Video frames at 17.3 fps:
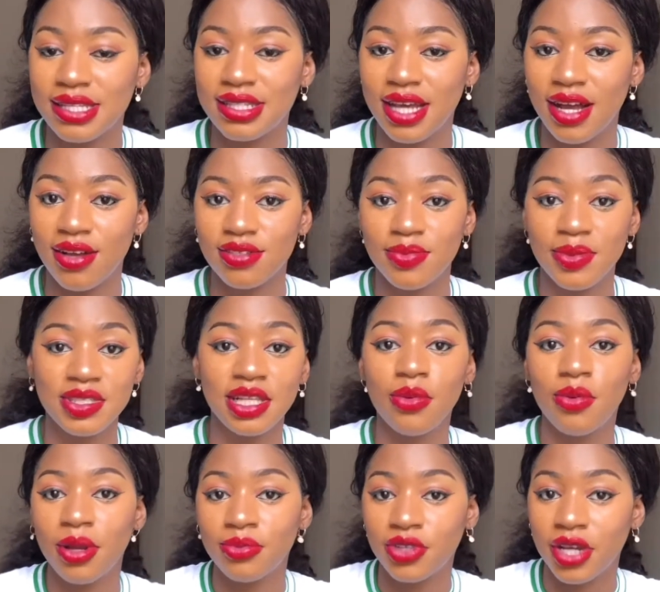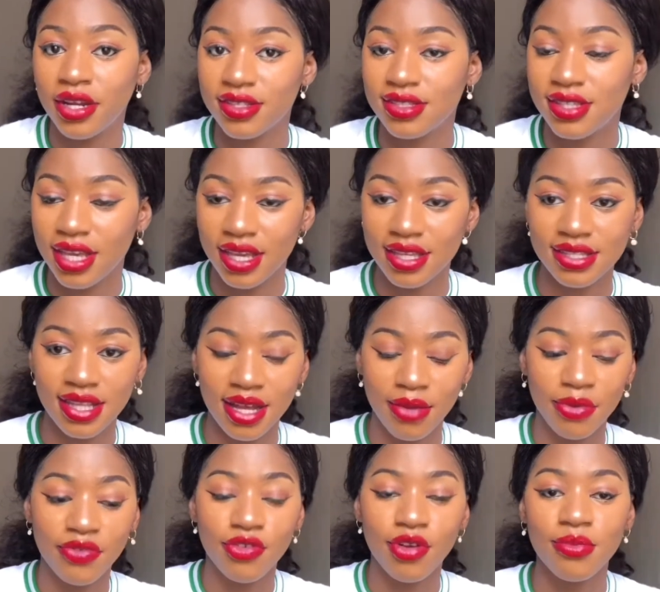Basically, what I'm trying to say is that
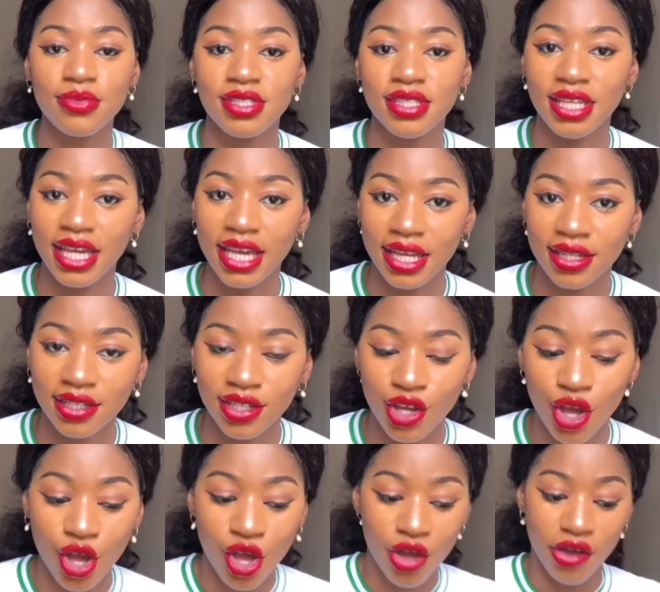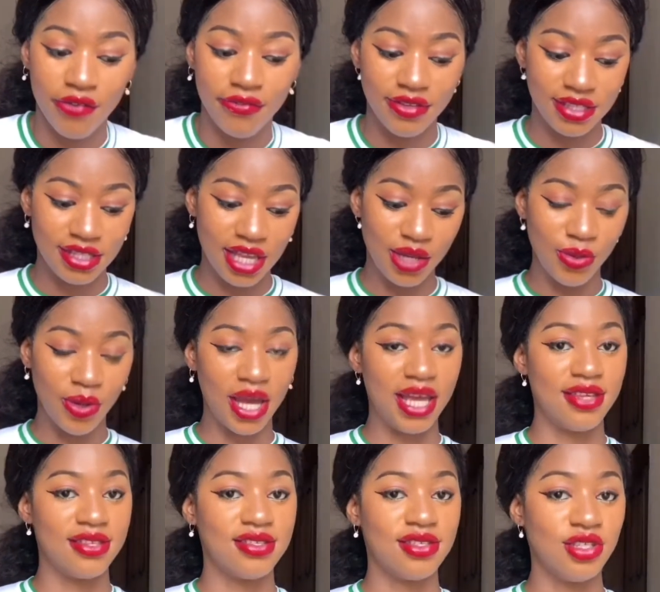we've come to the end of this
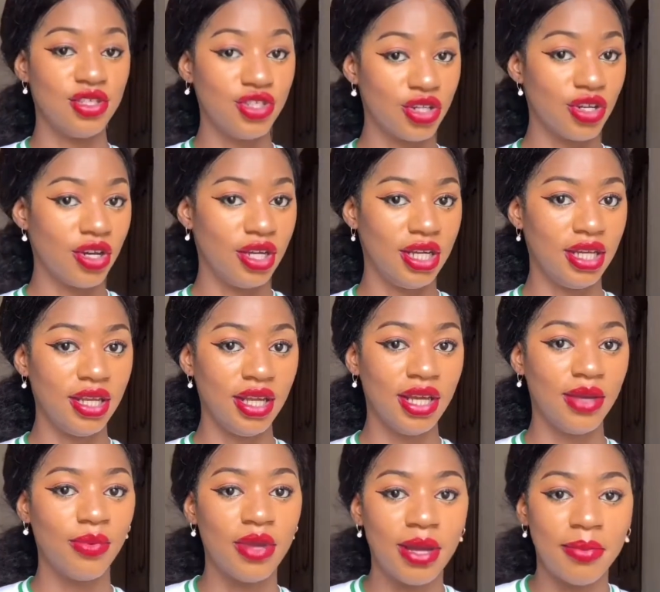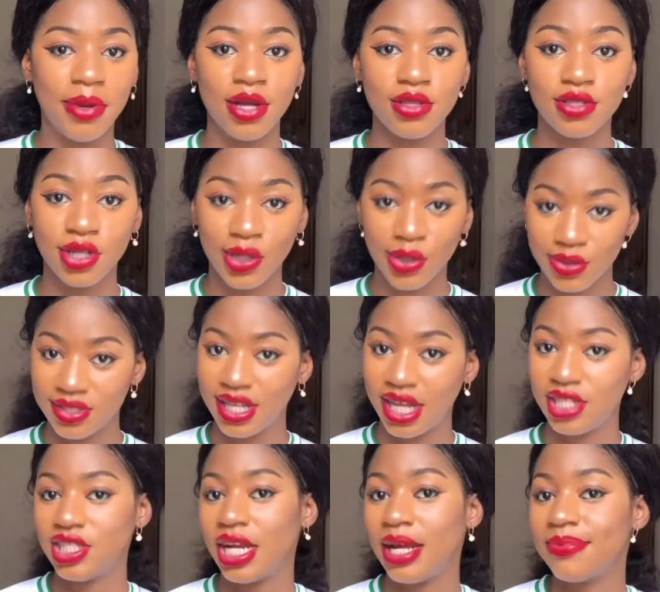NYSC journey. We're about to close
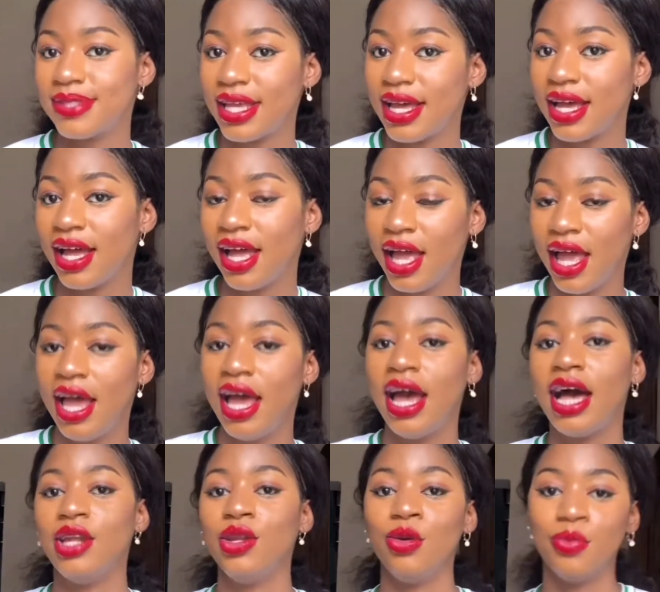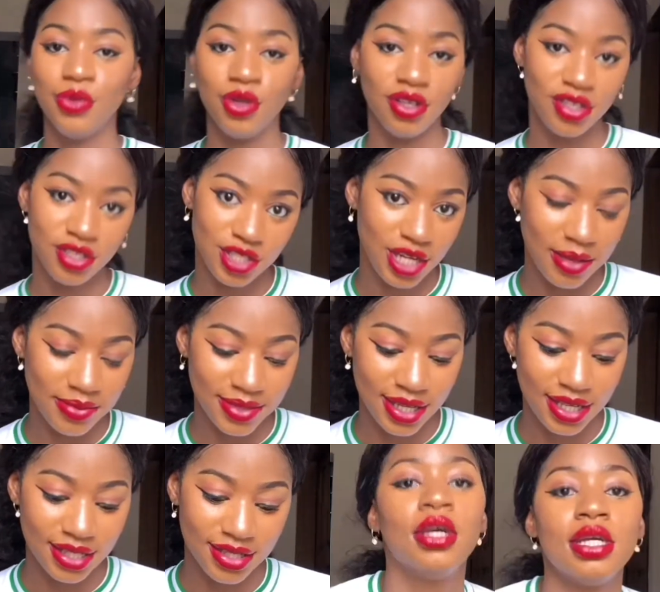that chapter and open other
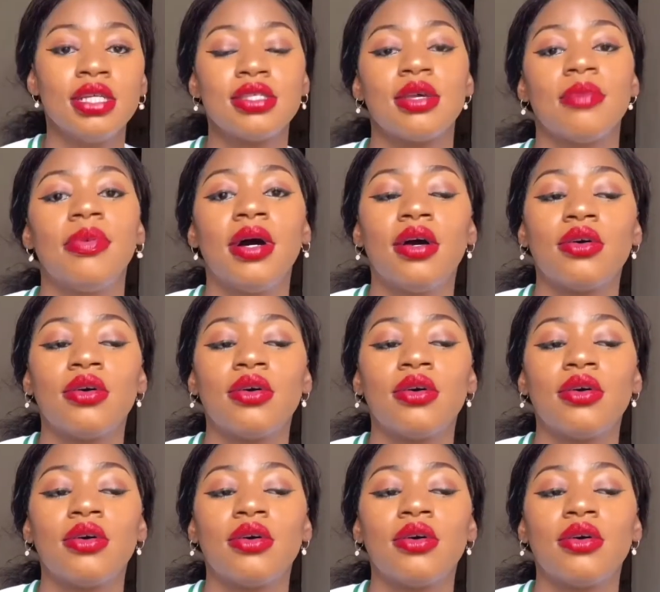chapters. It's about